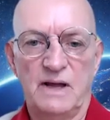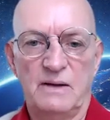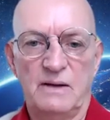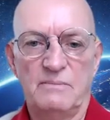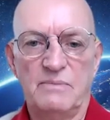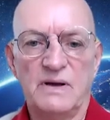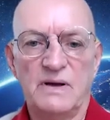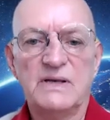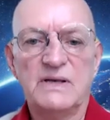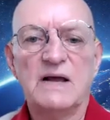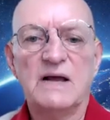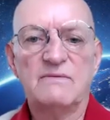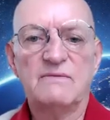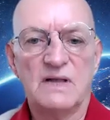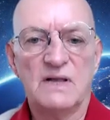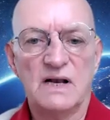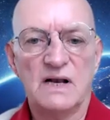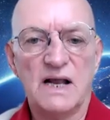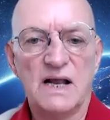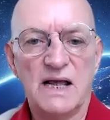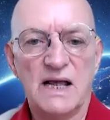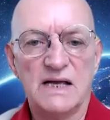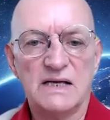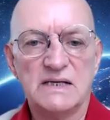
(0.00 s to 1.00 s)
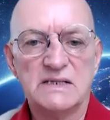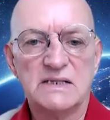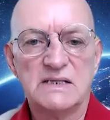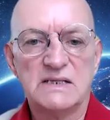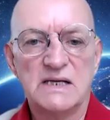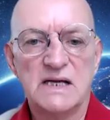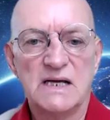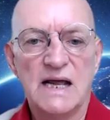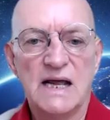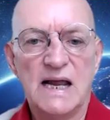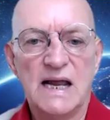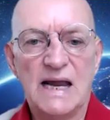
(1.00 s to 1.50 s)
But
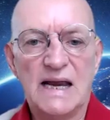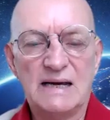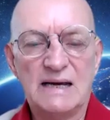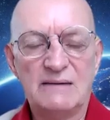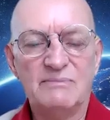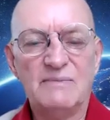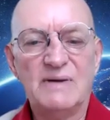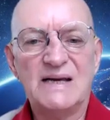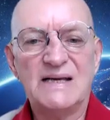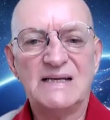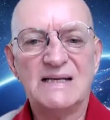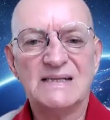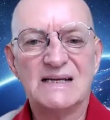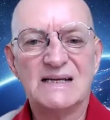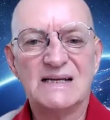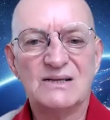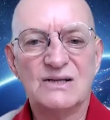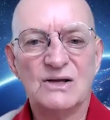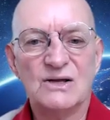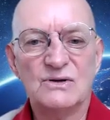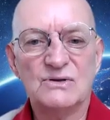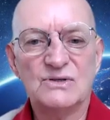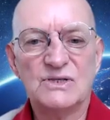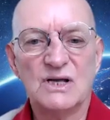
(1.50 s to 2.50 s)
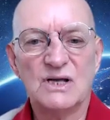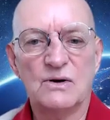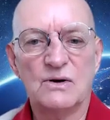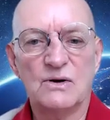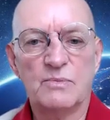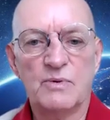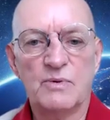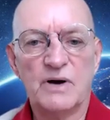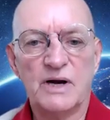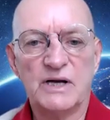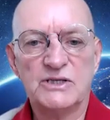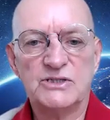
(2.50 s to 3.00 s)
nevertheless, it means that those
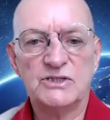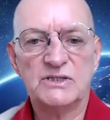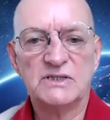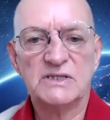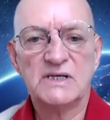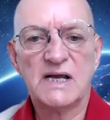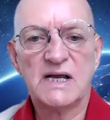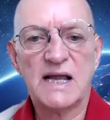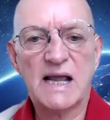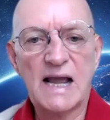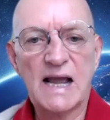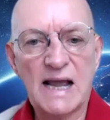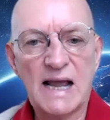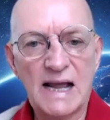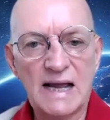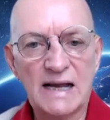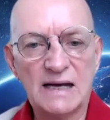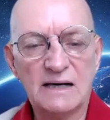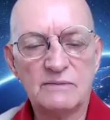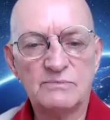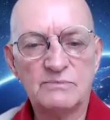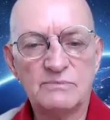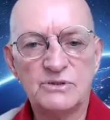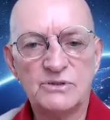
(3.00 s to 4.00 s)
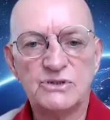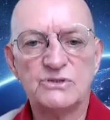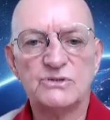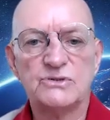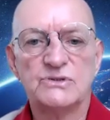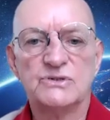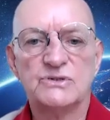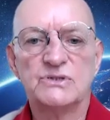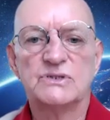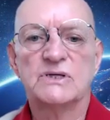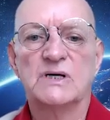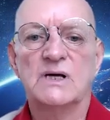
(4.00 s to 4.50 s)
corporations can
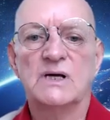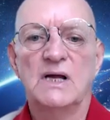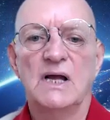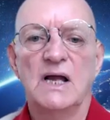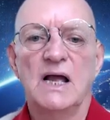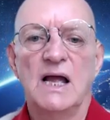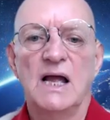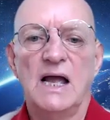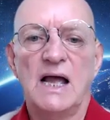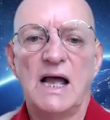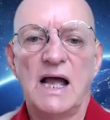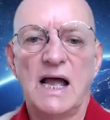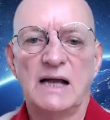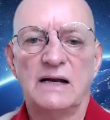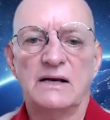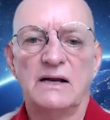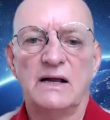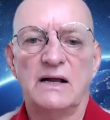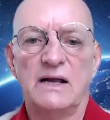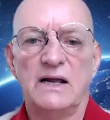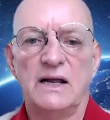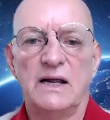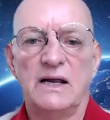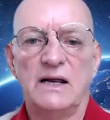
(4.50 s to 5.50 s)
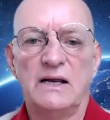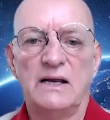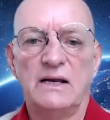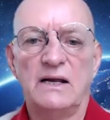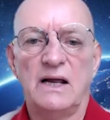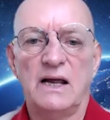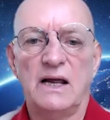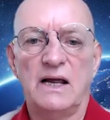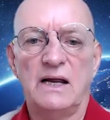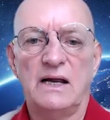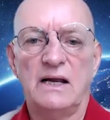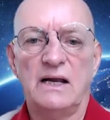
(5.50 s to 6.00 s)
produce at
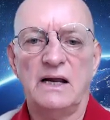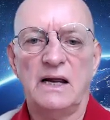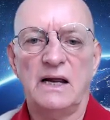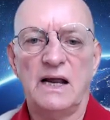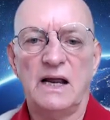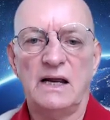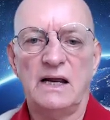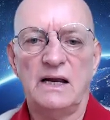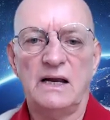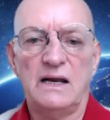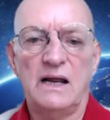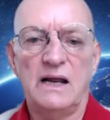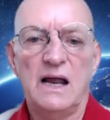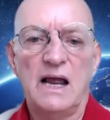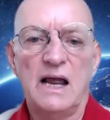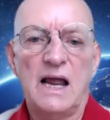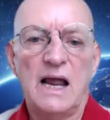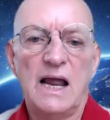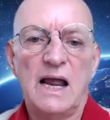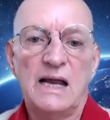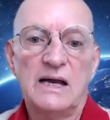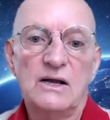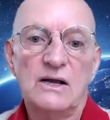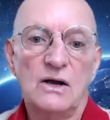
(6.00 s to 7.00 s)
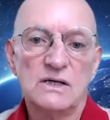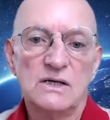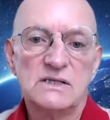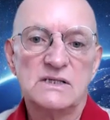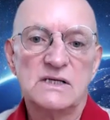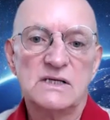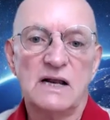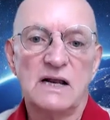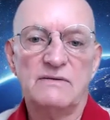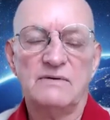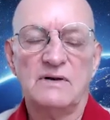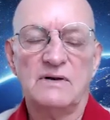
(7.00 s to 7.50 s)
a
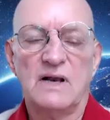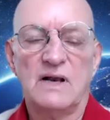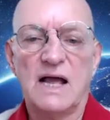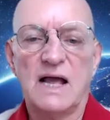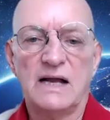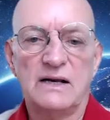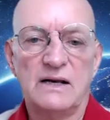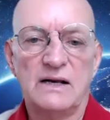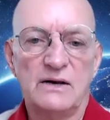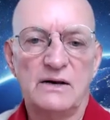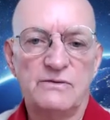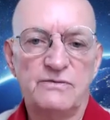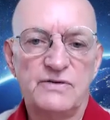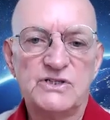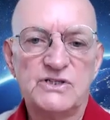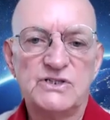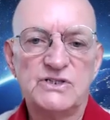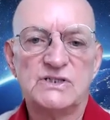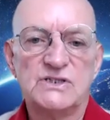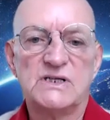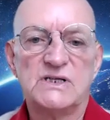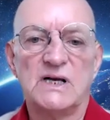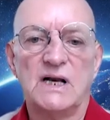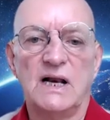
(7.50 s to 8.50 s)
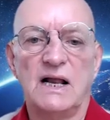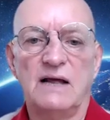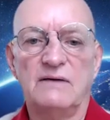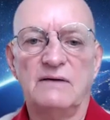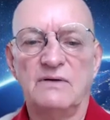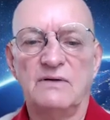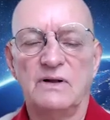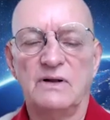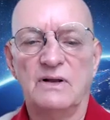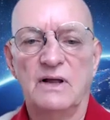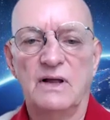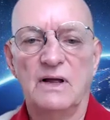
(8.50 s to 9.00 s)
cost level, at an efficiency
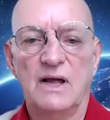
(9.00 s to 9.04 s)
level,